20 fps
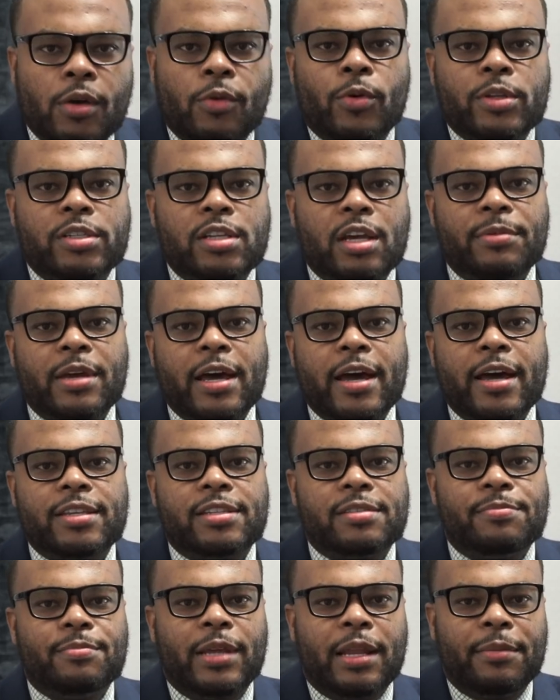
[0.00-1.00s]
What's up,
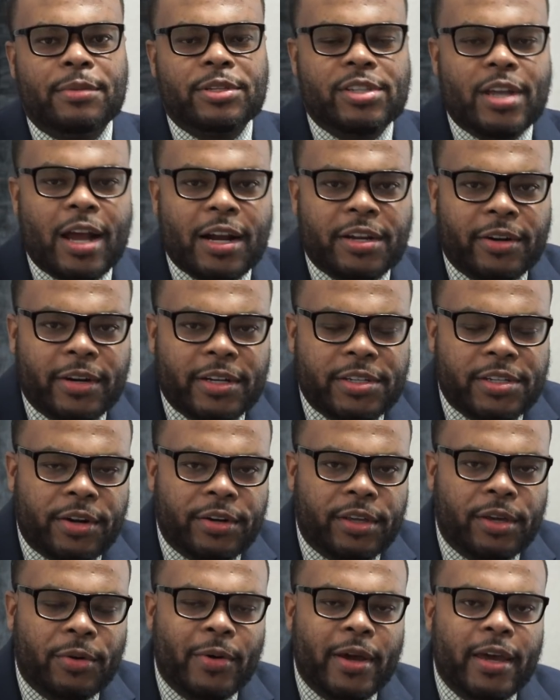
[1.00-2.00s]
guys? My name is Dr.
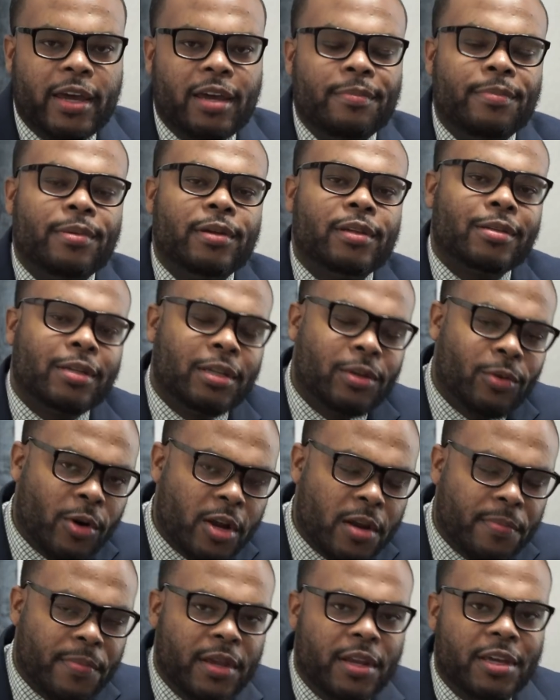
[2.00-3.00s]
Antonio Webb, an
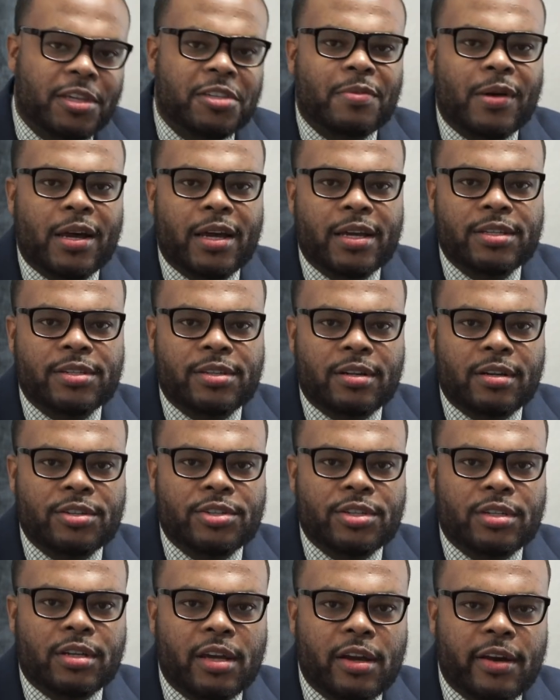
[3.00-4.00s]
orthopedic spine
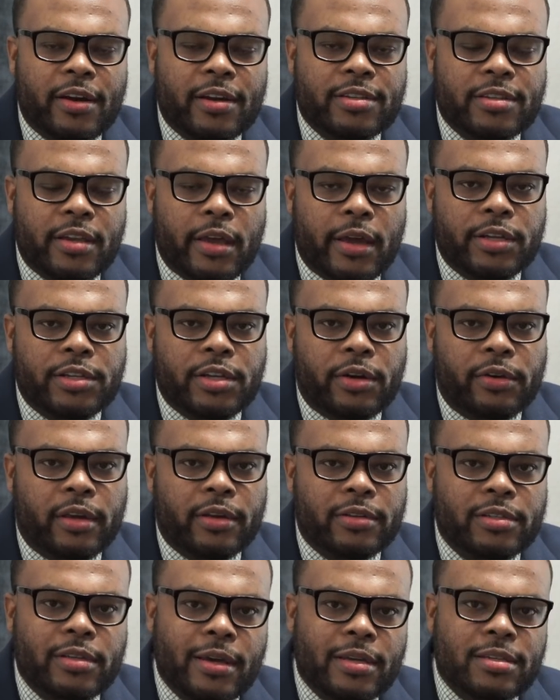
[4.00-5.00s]
surgeon here in San Antonio,
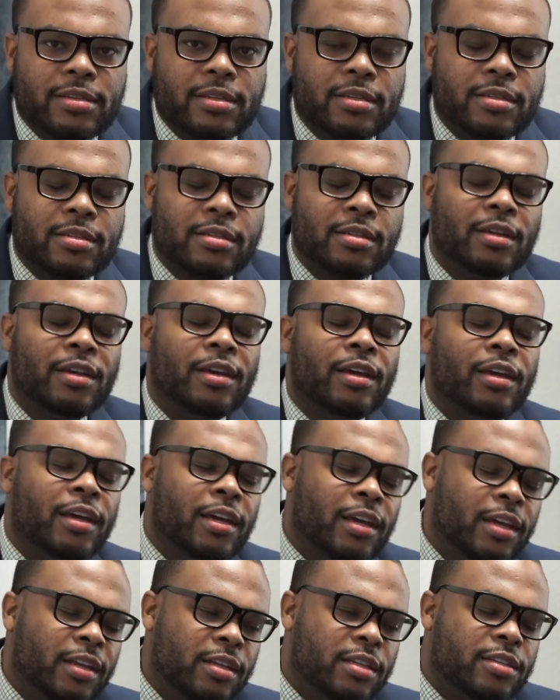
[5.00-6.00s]
Texas.
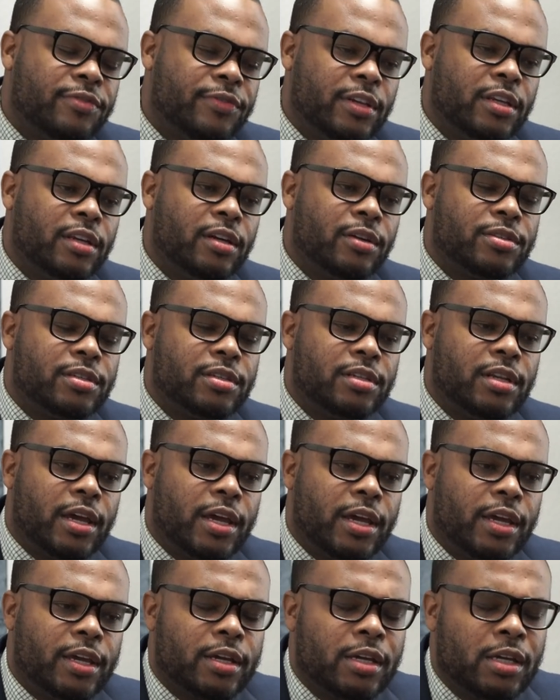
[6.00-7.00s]
In this video
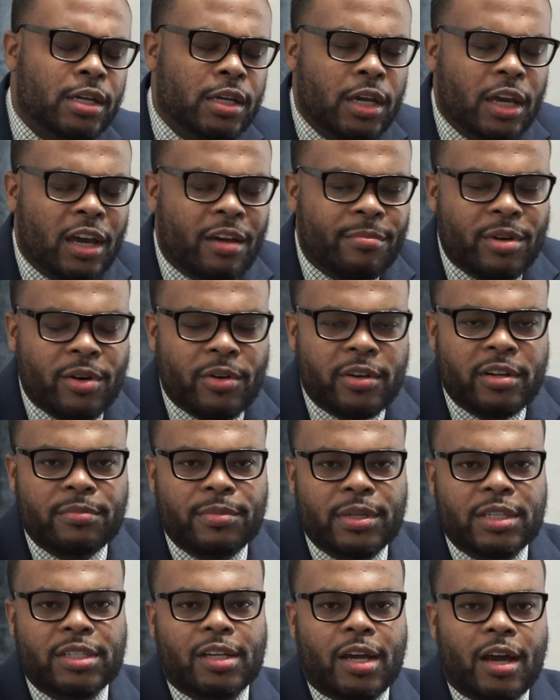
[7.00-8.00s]
today, I'm going to
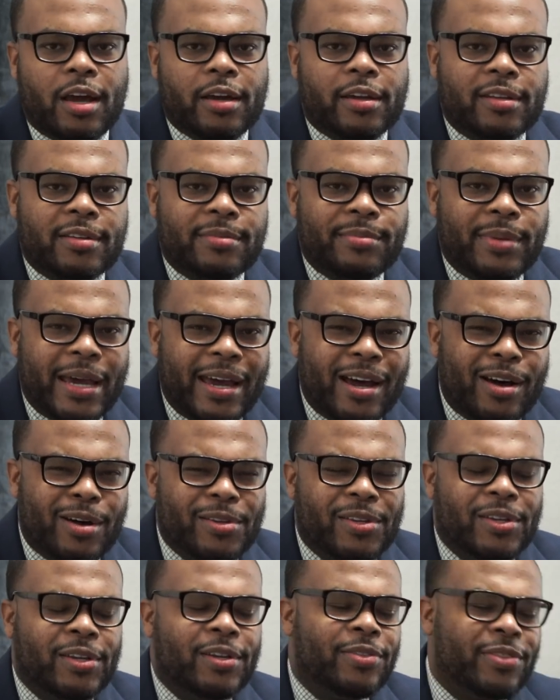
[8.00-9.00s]
be talking
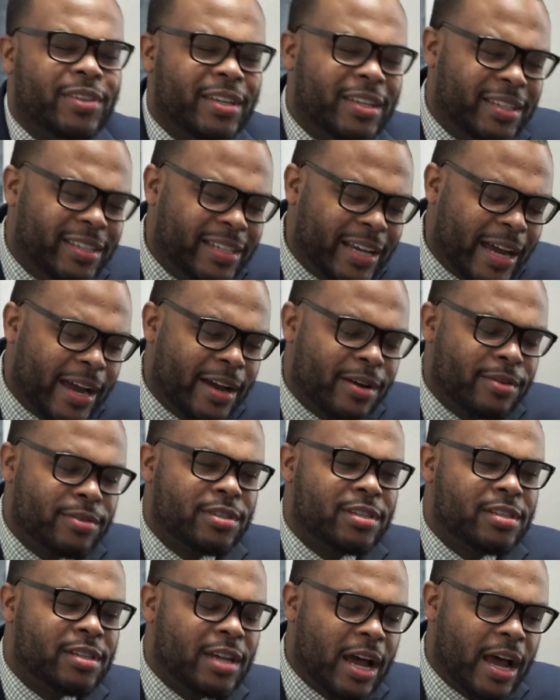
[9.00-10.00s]
about the
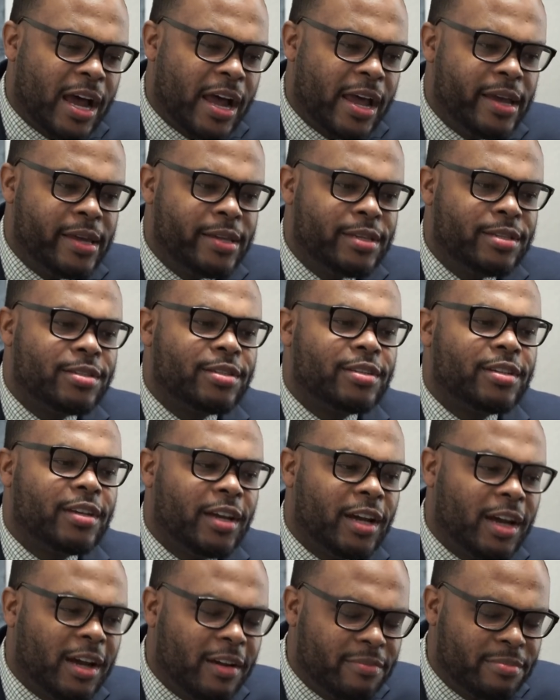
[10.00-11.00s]
downsides
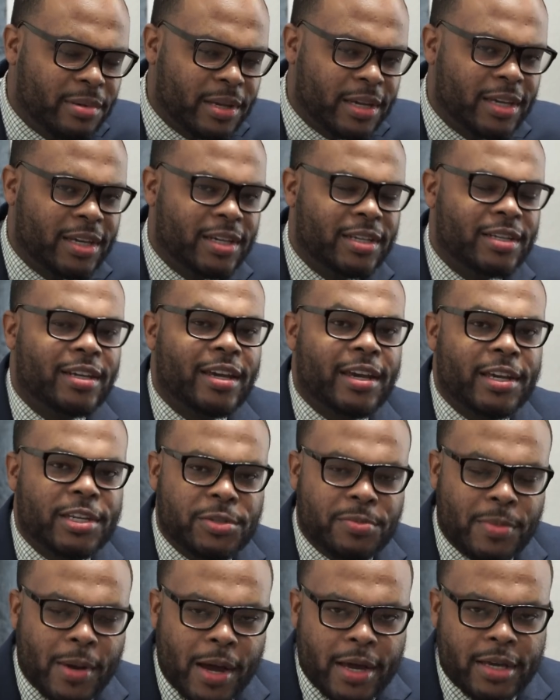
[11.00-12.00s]
of being a
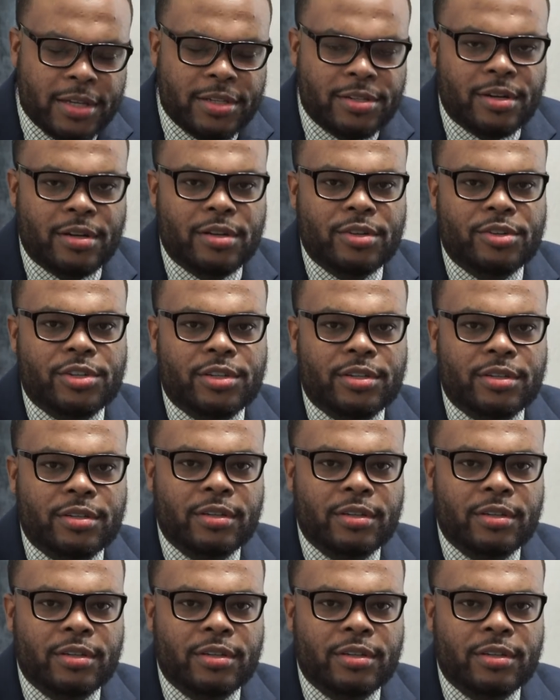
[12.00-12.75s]
spine surgeon.